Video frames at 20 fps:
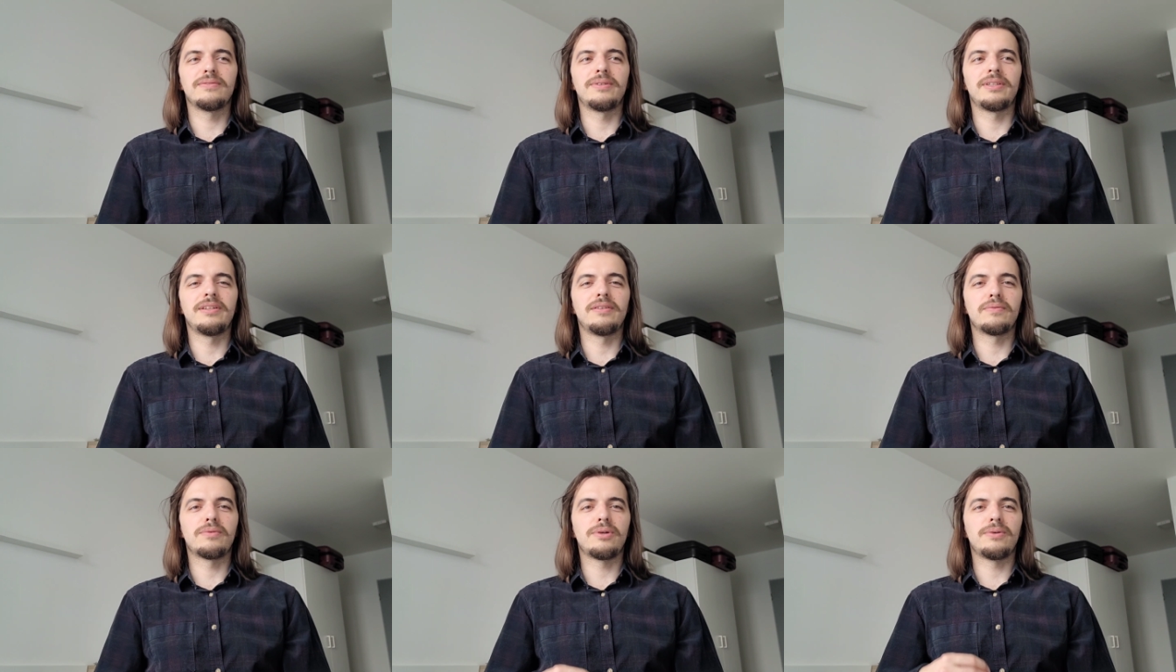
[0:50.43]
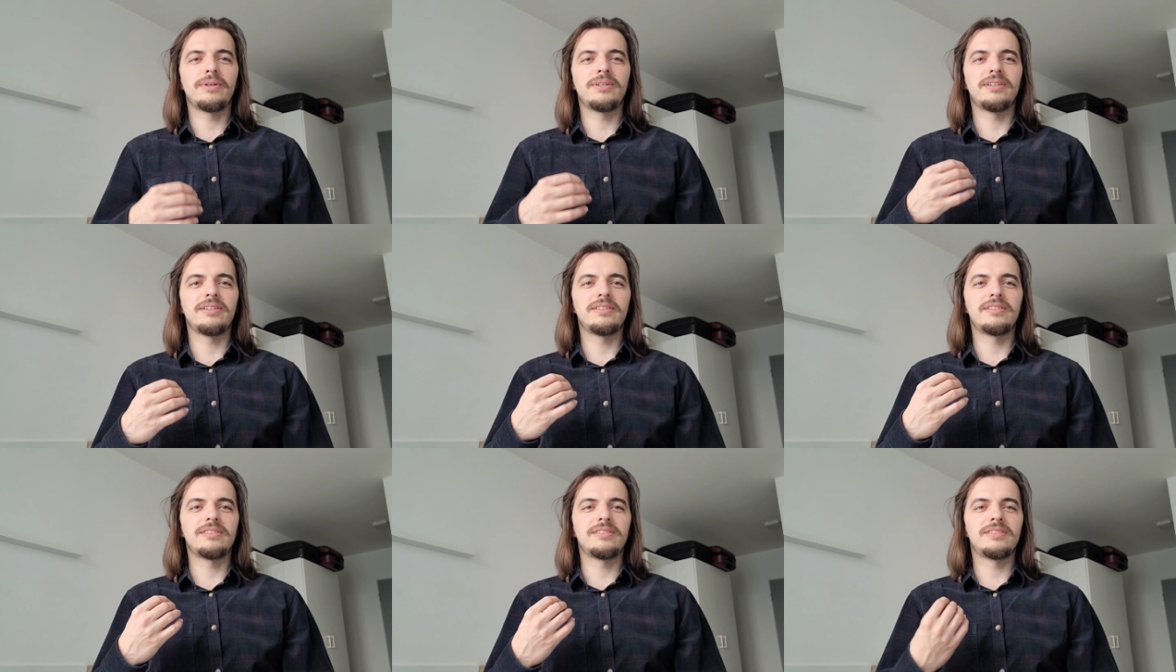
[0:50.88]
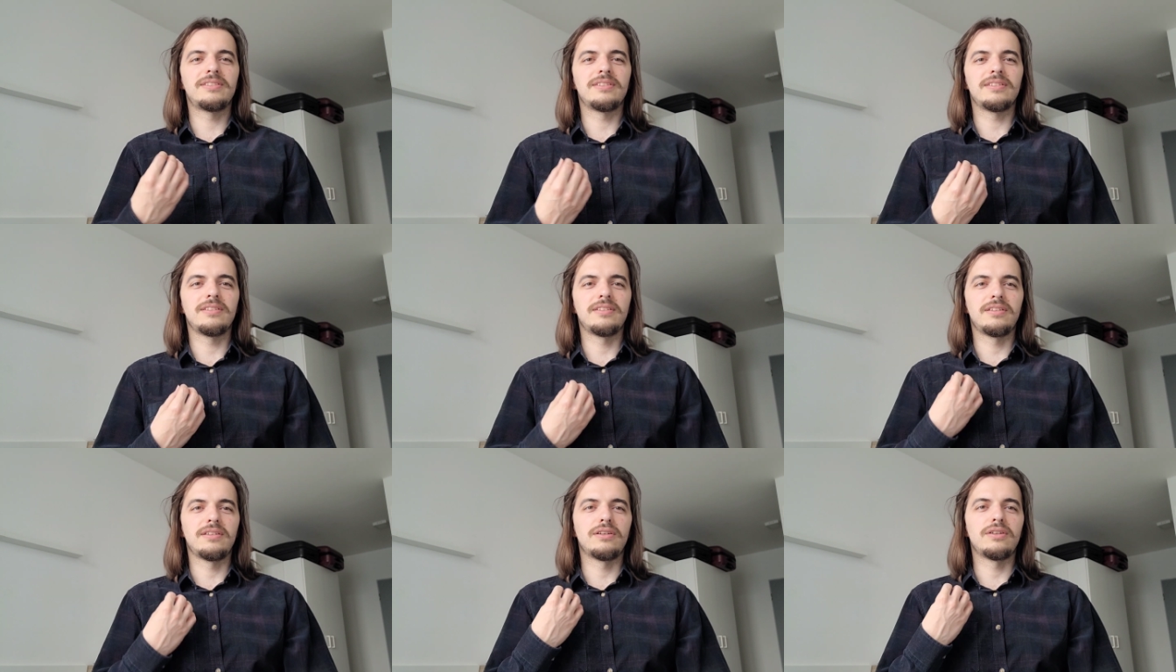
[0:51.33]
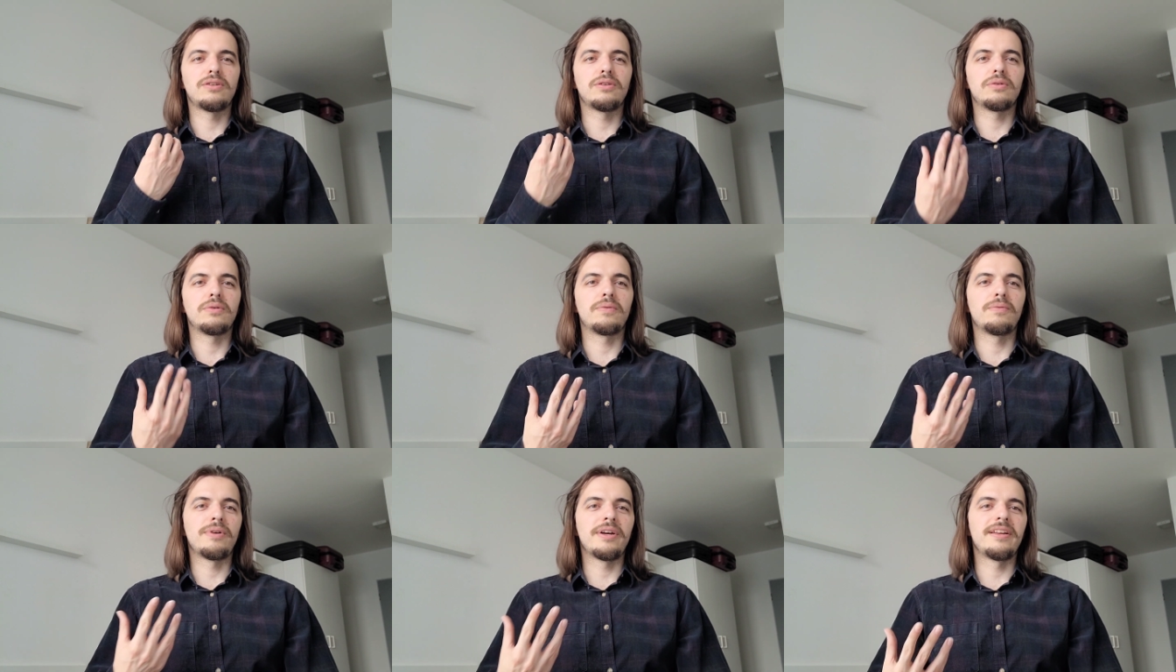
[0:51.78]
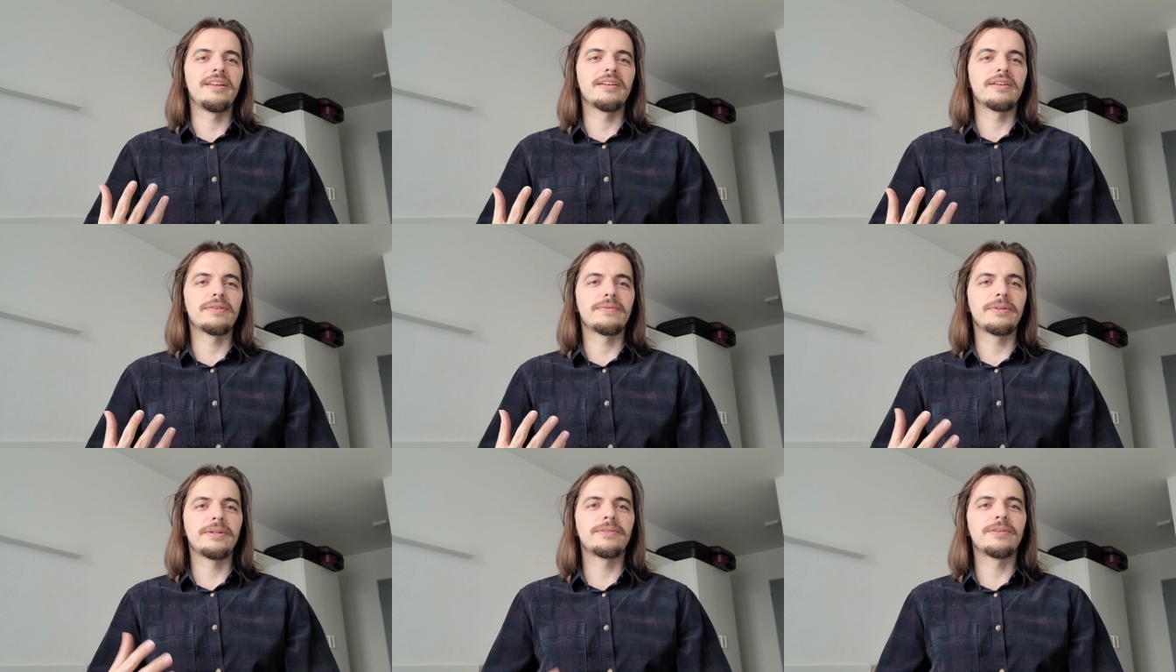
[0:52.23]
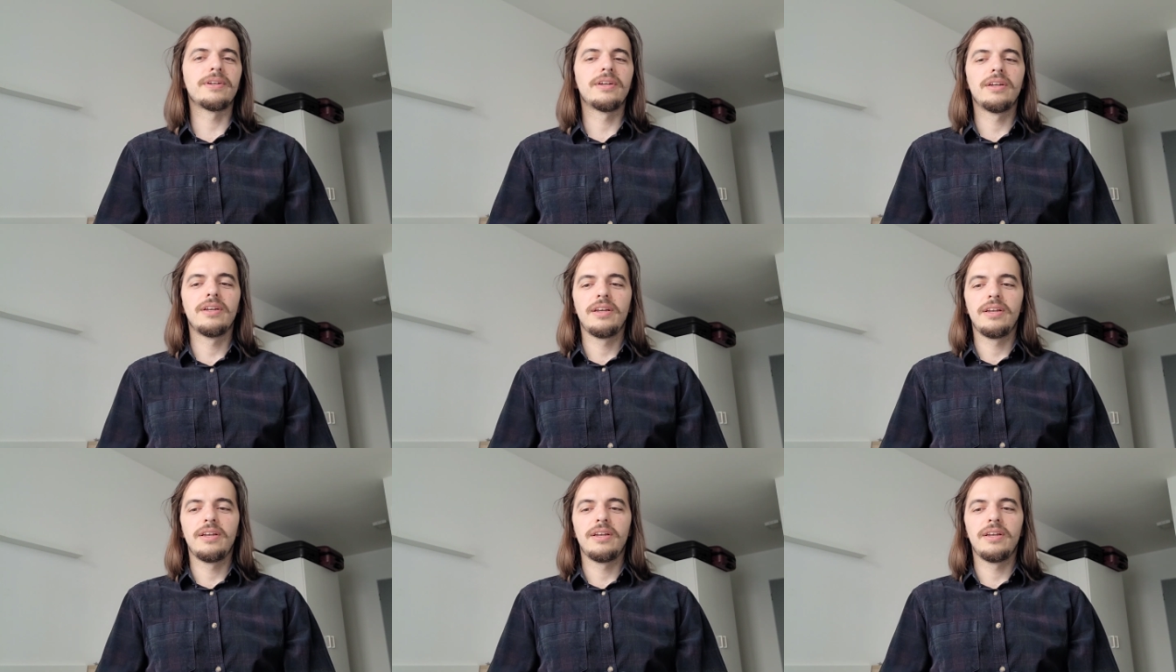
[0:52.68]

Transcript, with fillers: within Rohan's uh, writing career